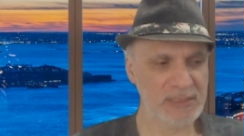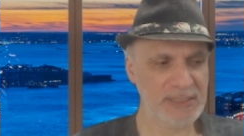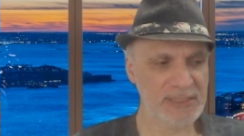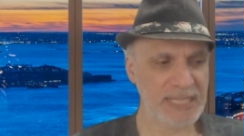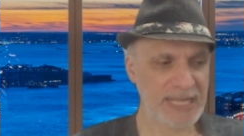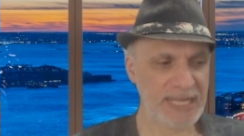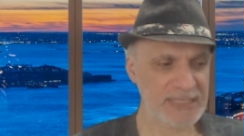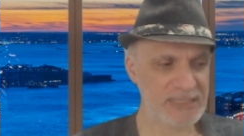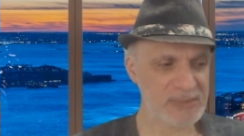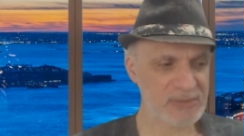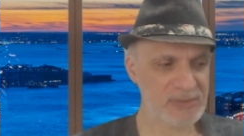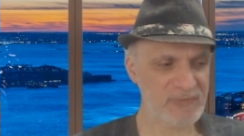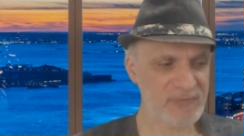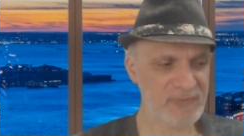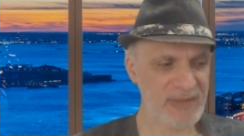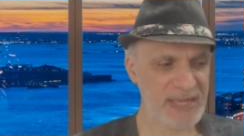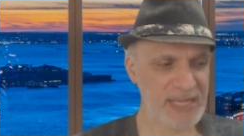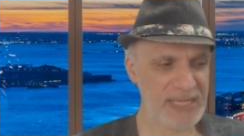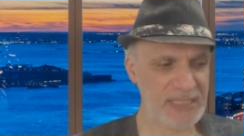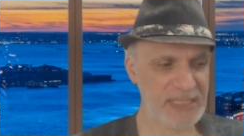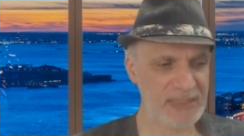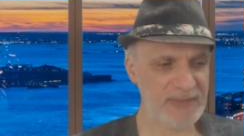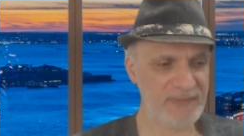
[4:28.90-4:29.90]
That's to
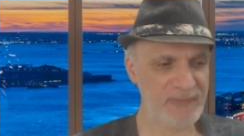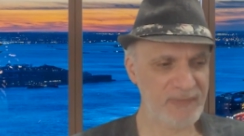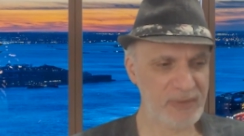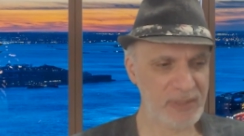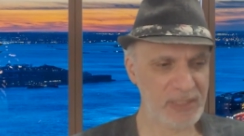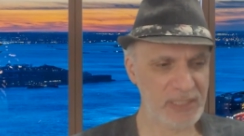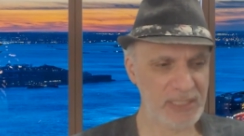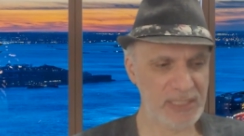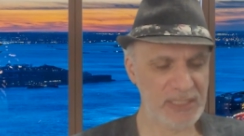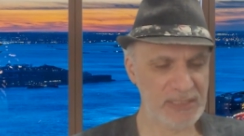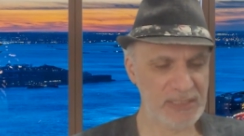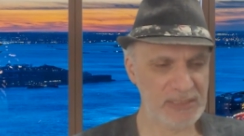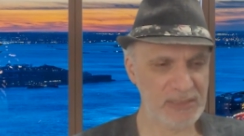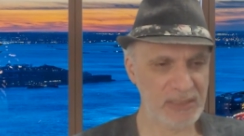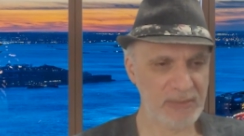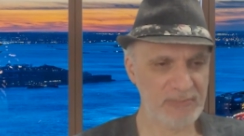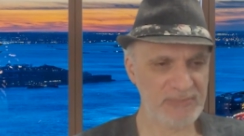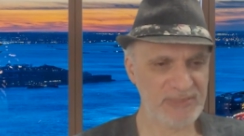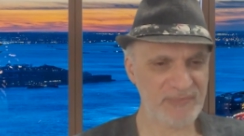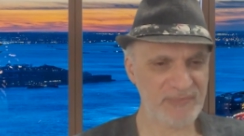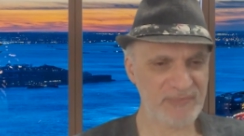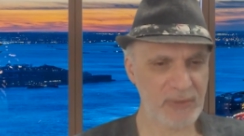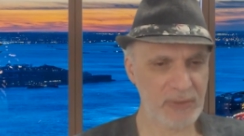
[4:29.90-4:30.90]
fan the fire. It
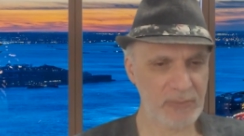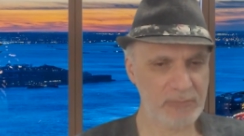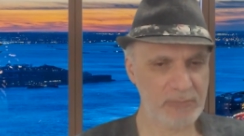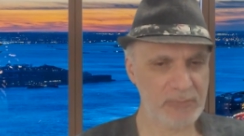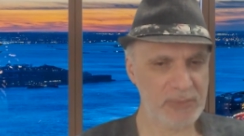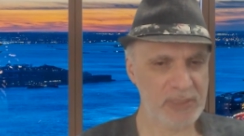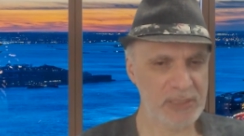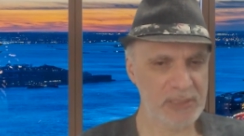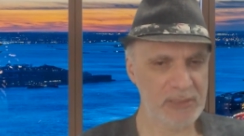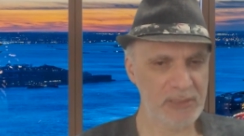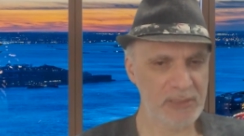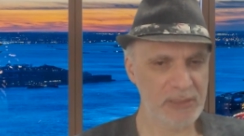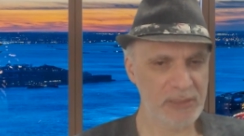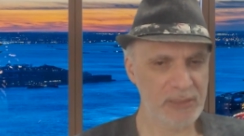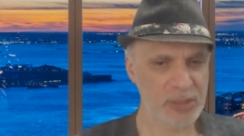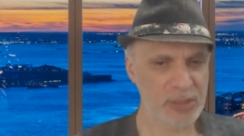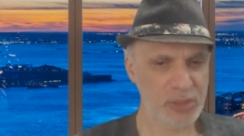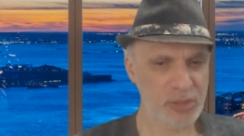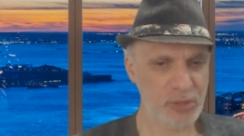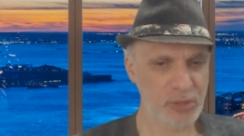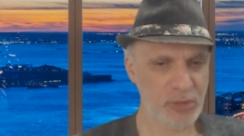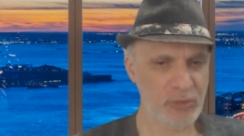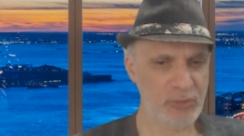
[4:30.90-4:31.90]
comes from,
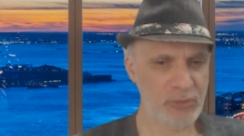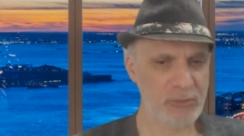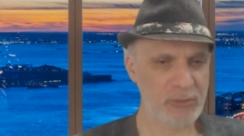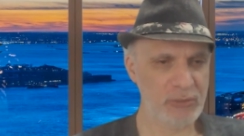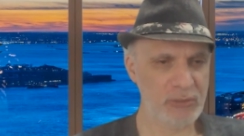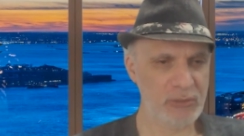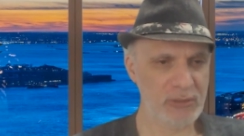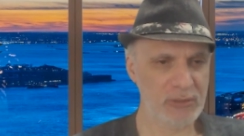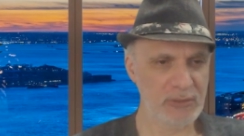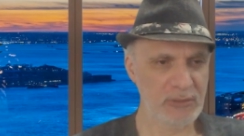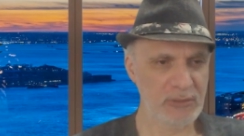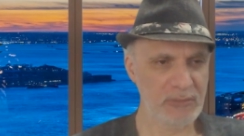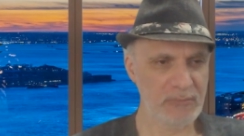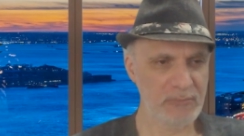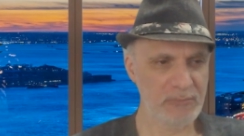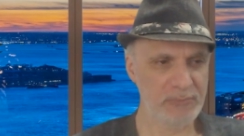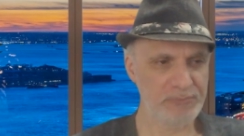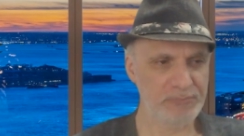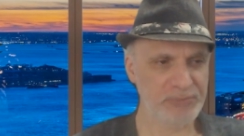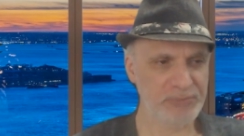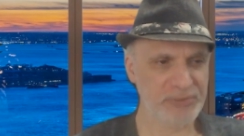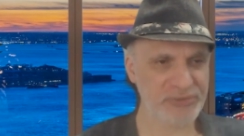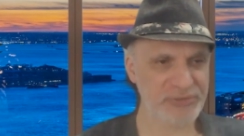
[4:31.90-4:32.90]
you know,
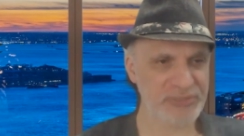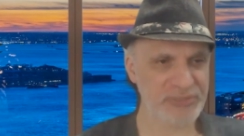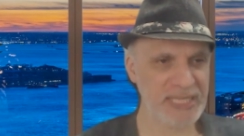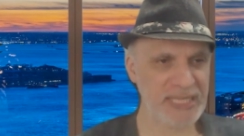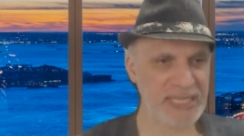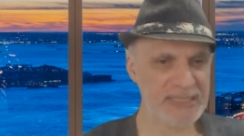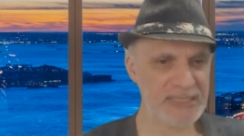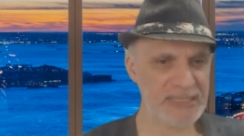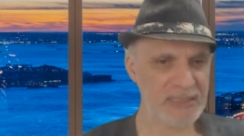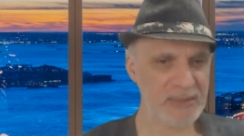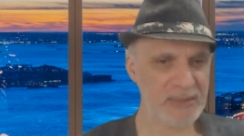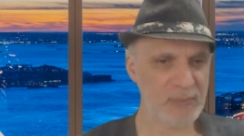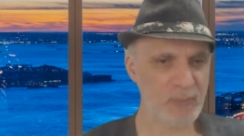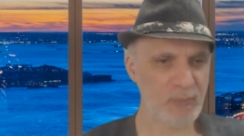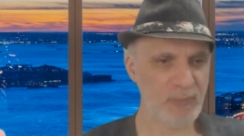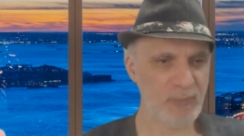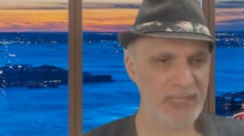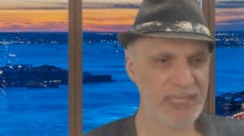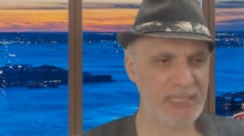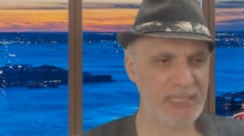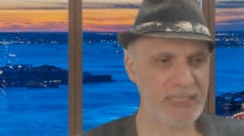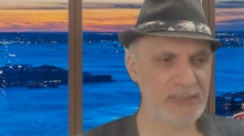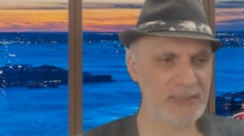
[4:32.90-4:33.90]
creating
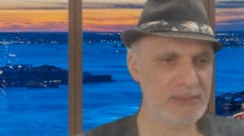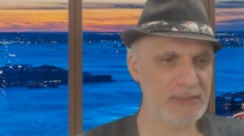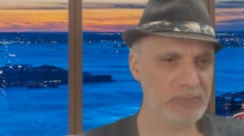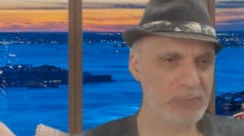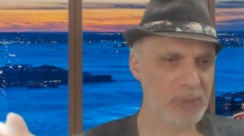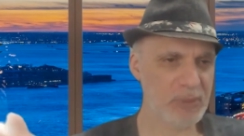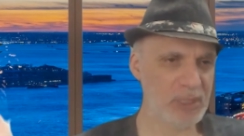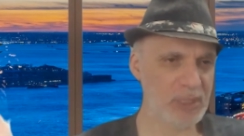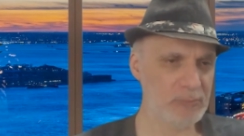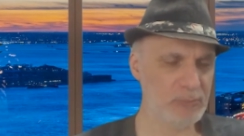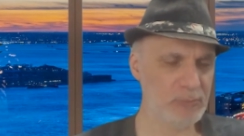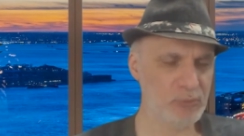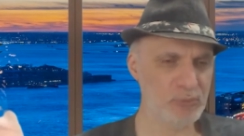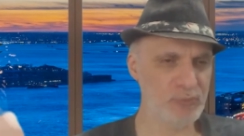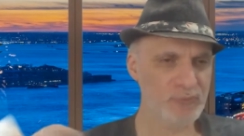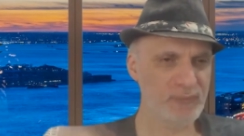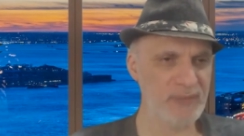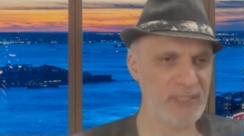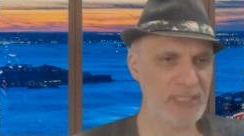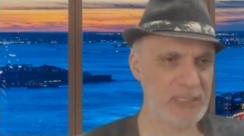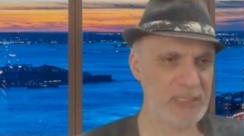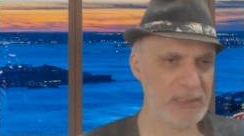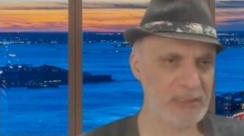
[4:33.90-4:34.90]
wind by
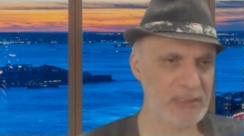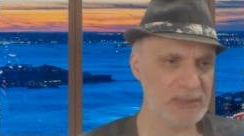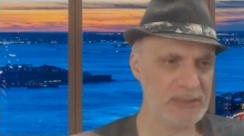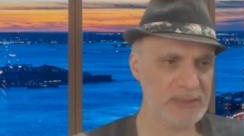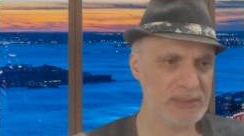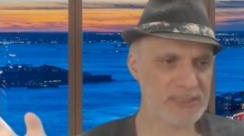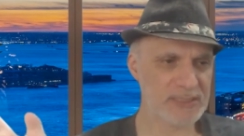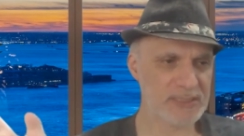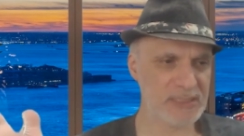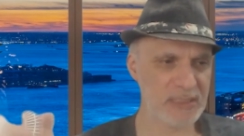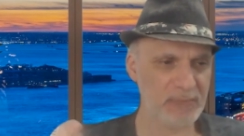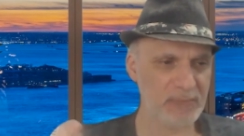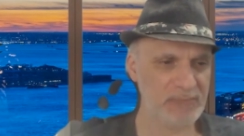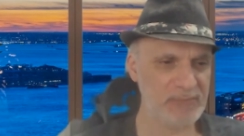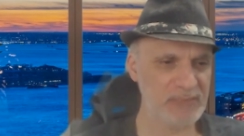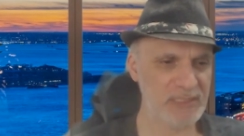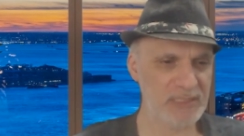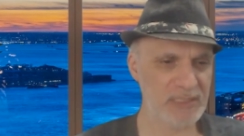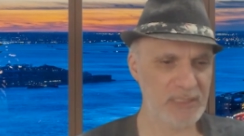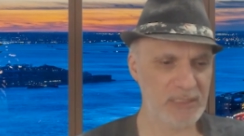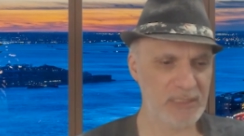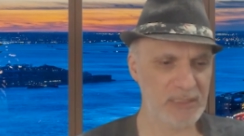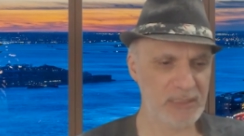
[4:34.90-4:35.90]
moving
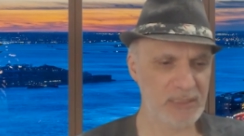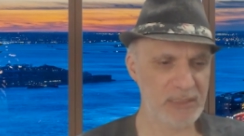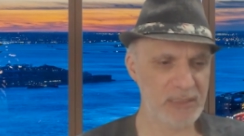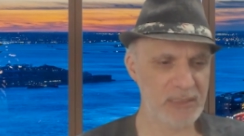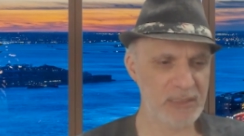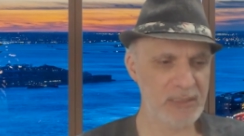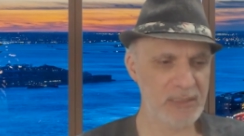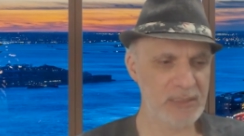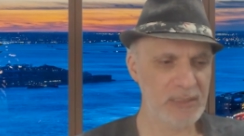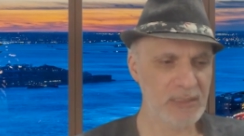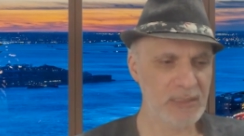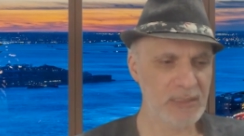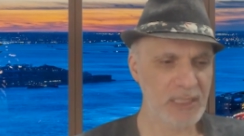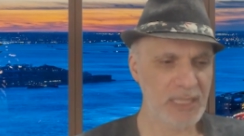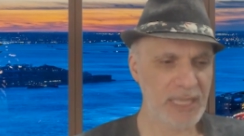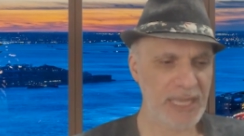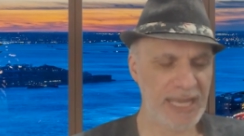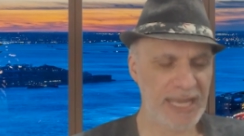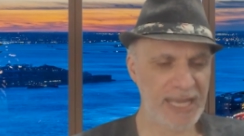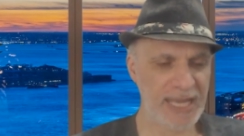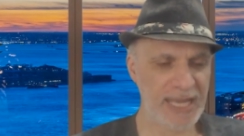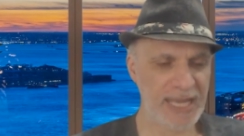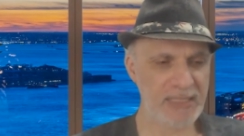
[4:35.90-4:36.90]
something.
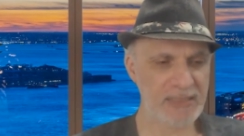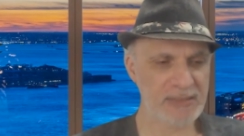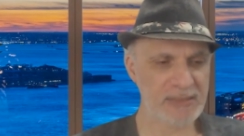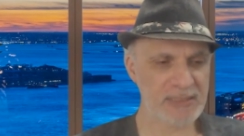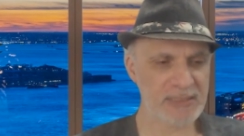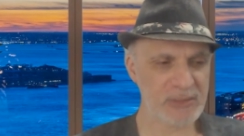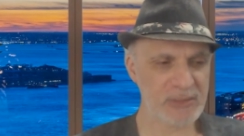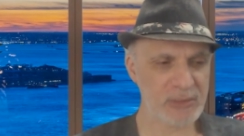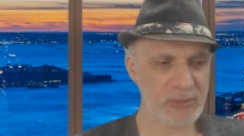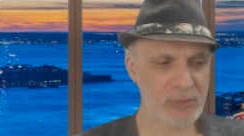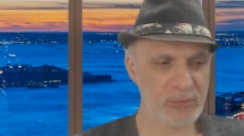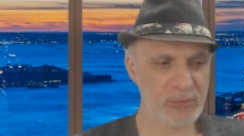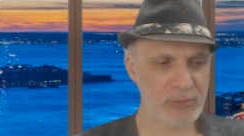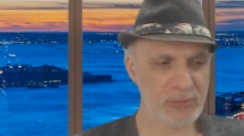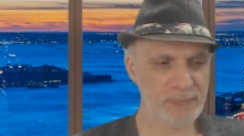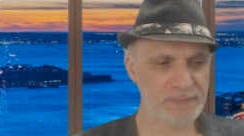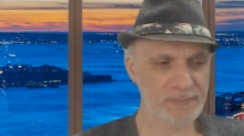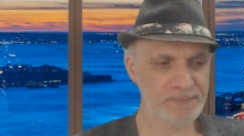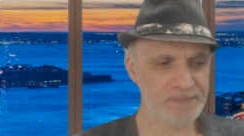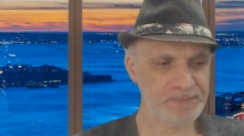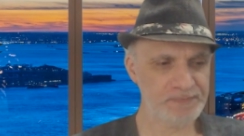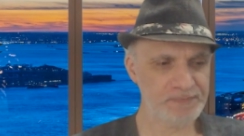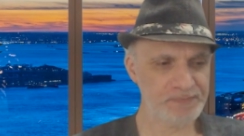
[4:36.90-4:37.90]
And
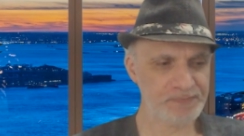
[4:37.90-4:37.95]
so,